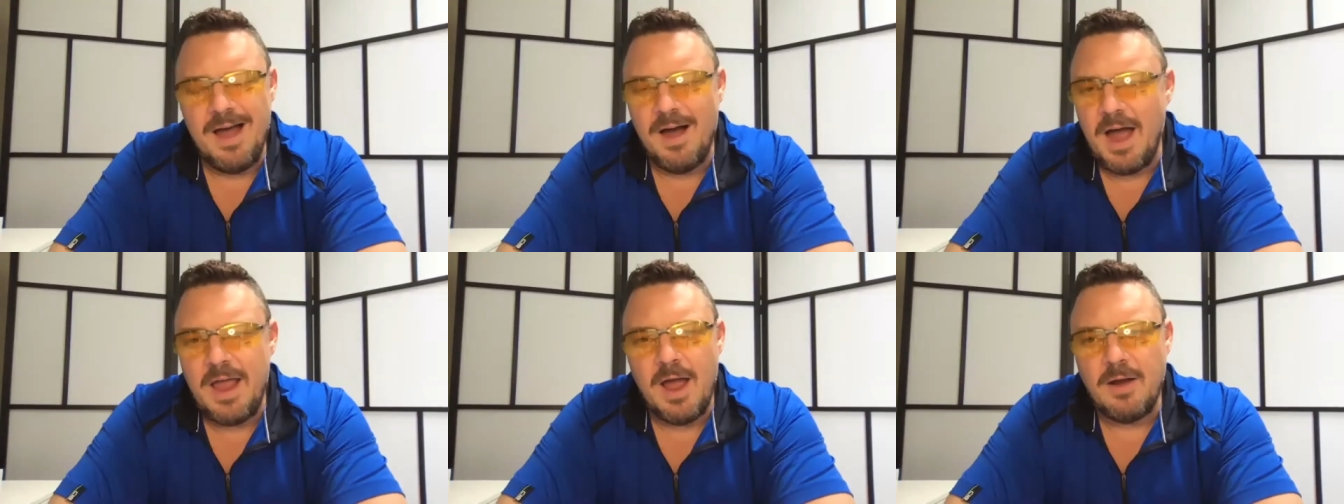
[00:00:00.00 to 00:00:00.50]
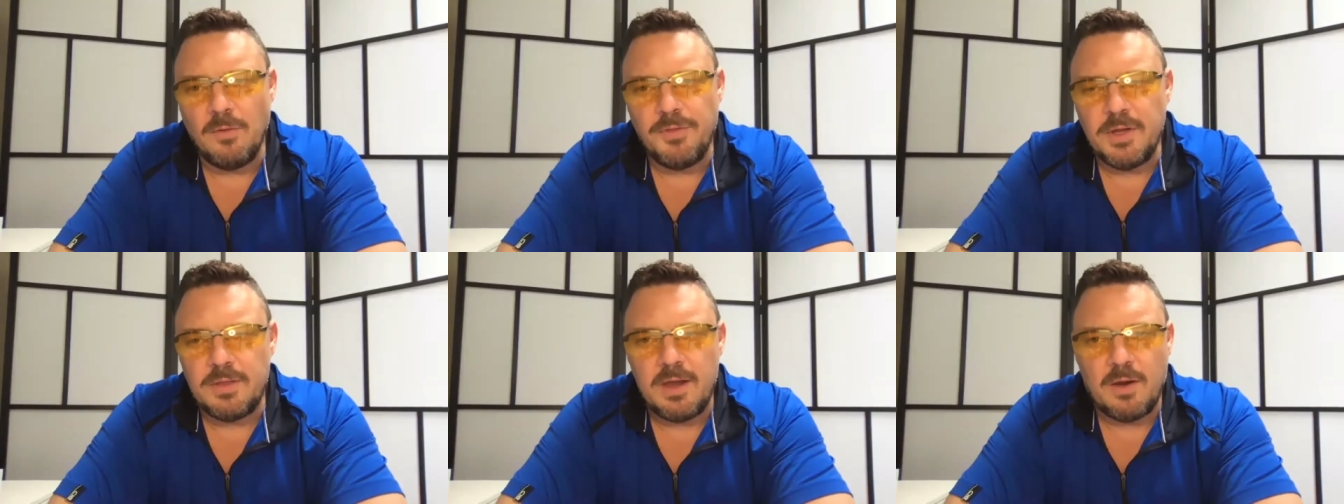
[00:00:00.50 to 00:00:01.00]
I don't
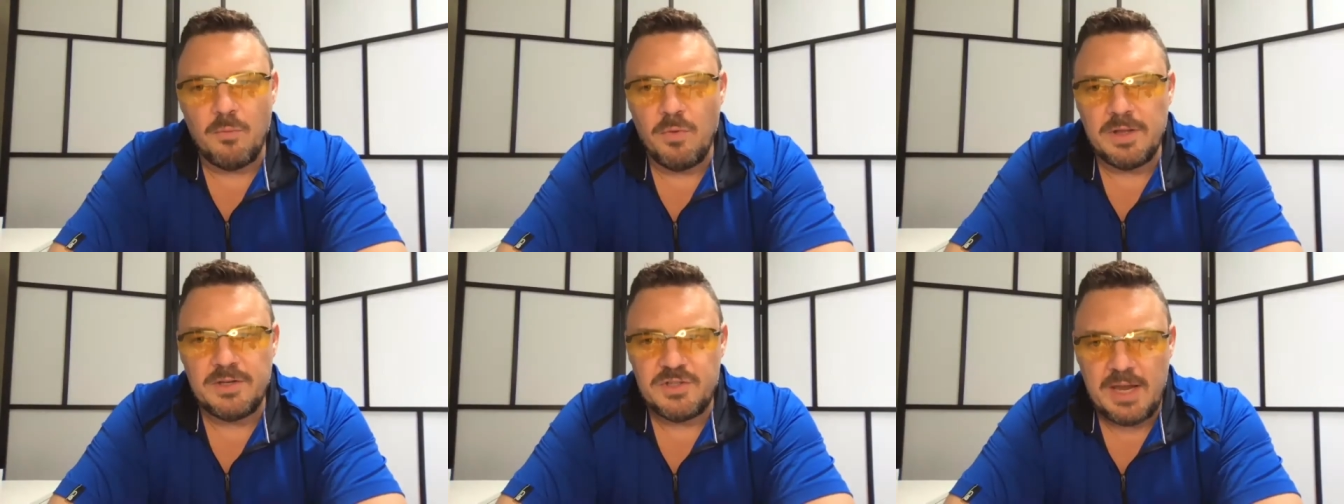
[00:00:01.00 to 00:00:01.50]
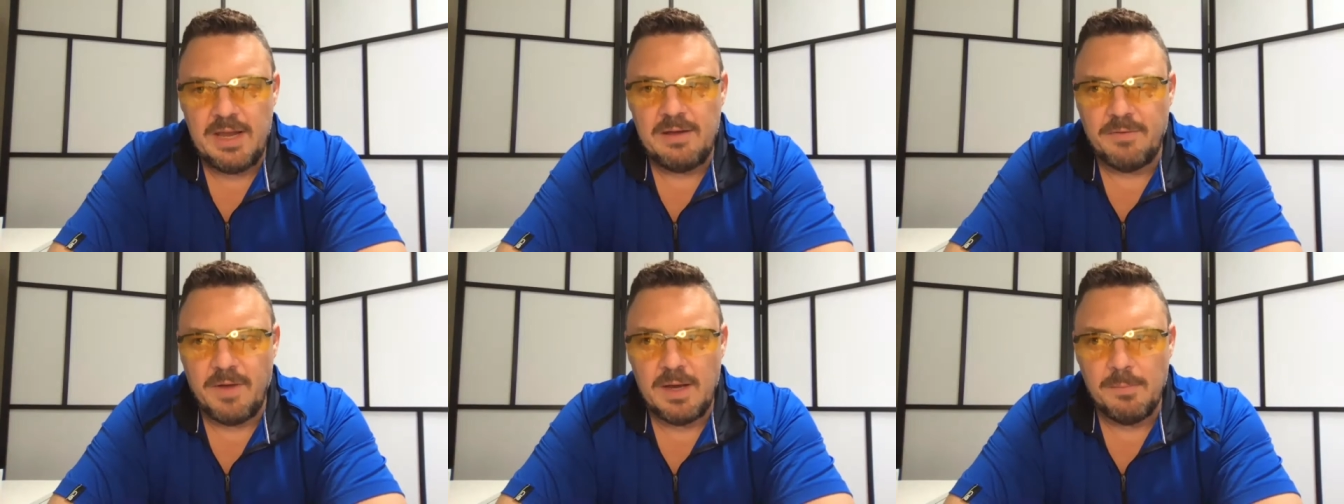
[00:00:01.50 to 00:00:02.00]
think they can really
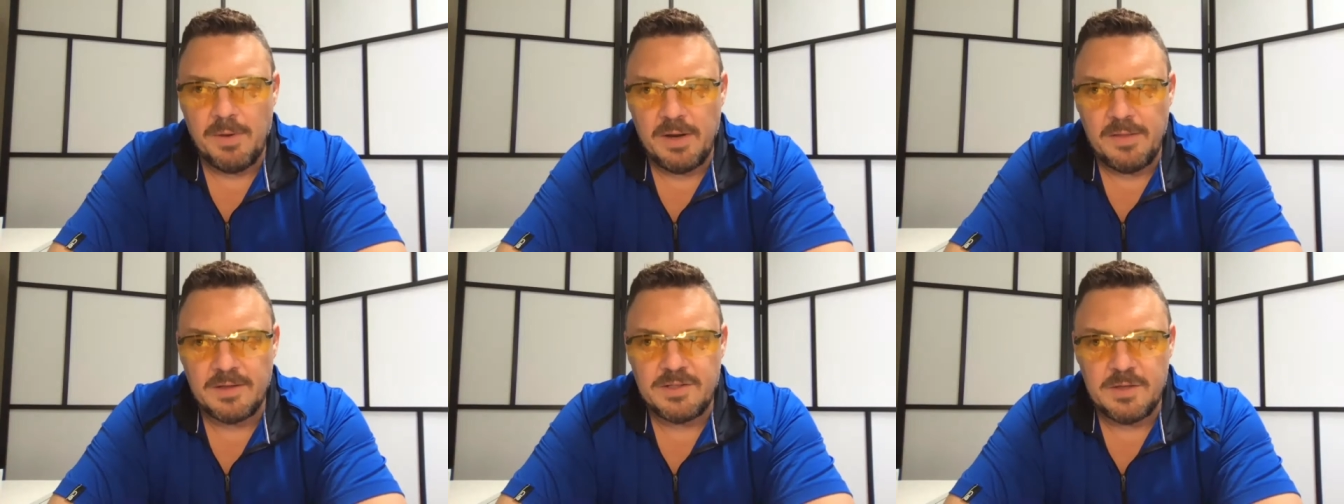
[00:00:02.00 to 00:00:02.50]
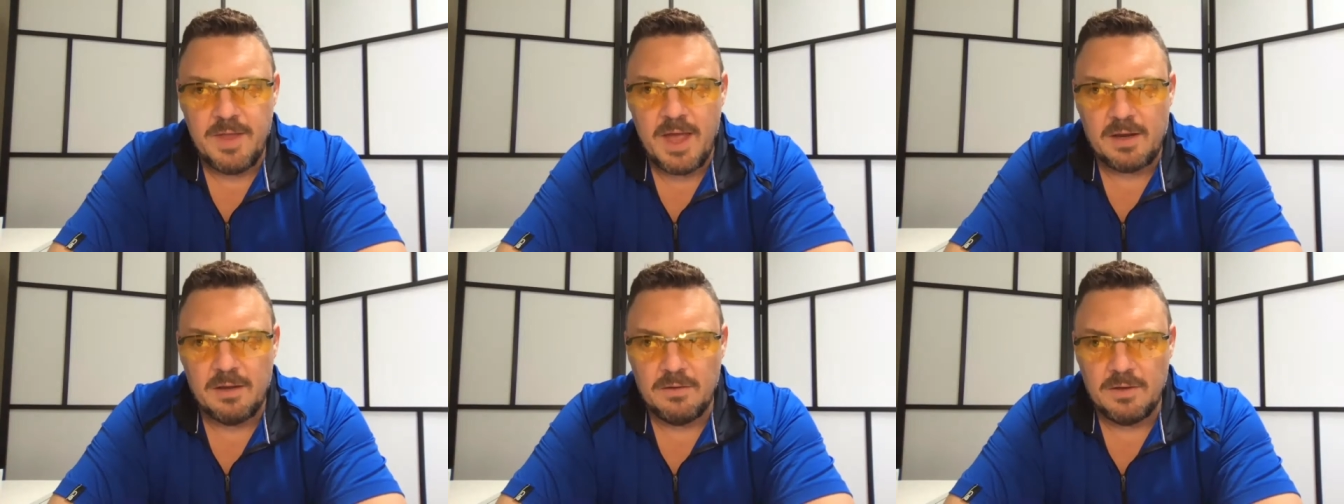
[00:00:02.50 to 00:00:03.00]
save anybody that's in
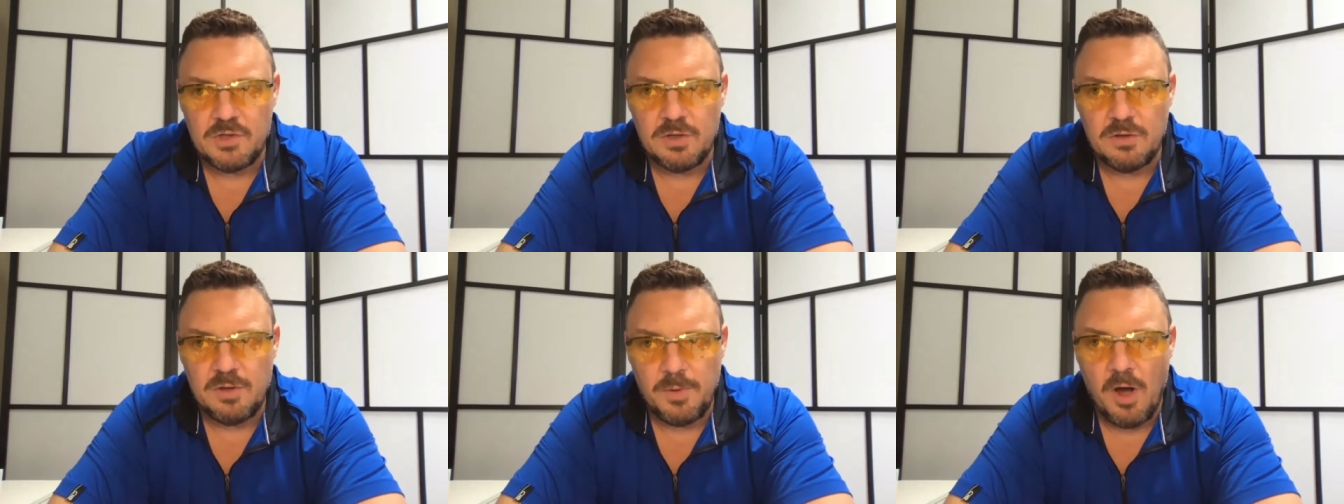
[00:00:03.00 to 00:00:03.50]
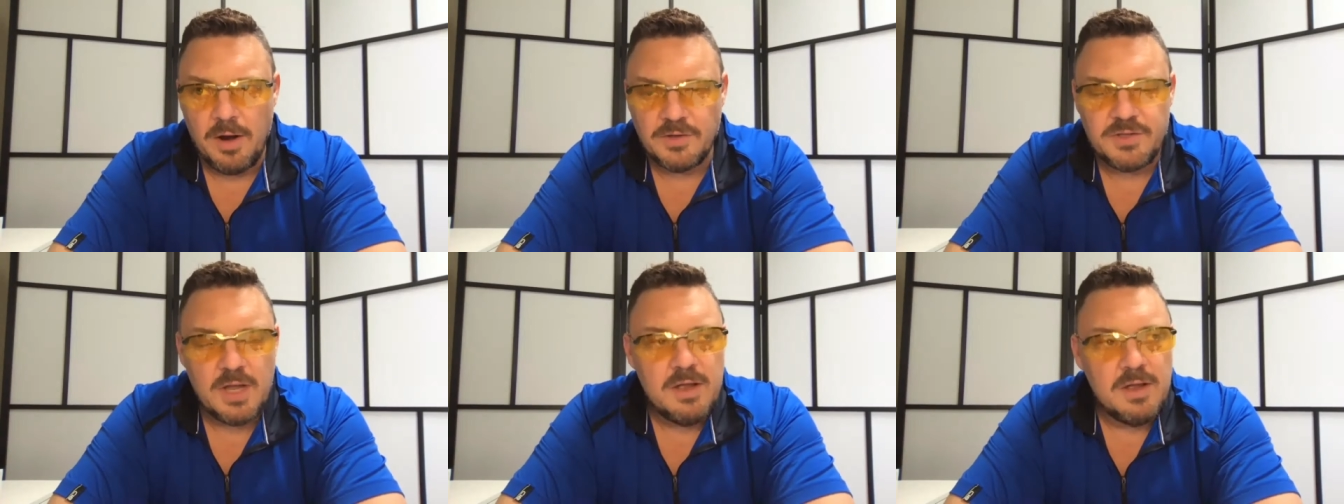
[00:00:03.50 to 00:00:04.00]
that condition, to be
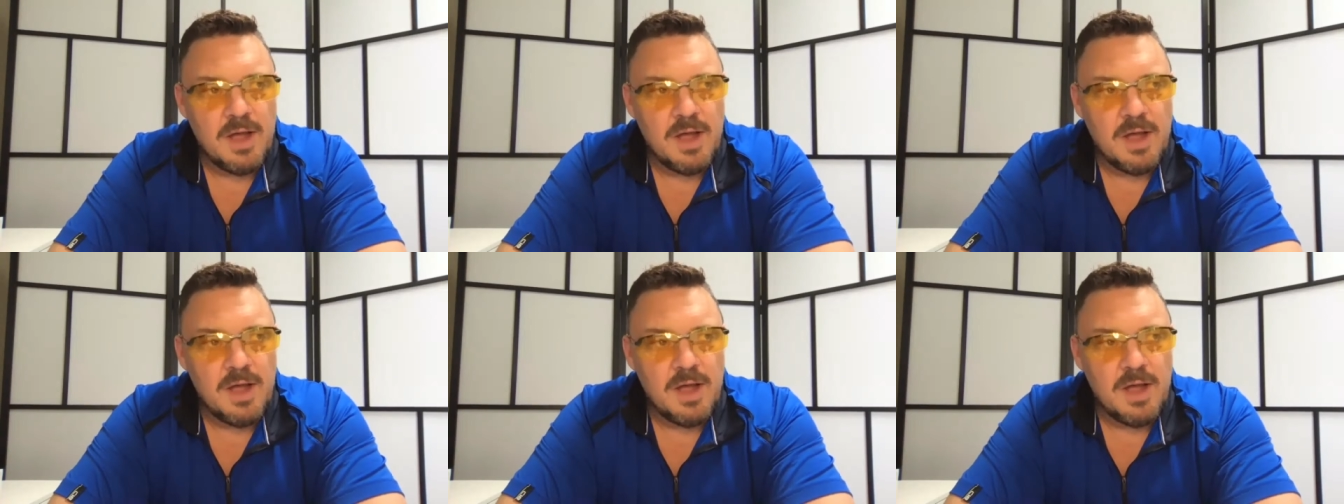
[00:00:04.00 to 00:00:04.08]
honest.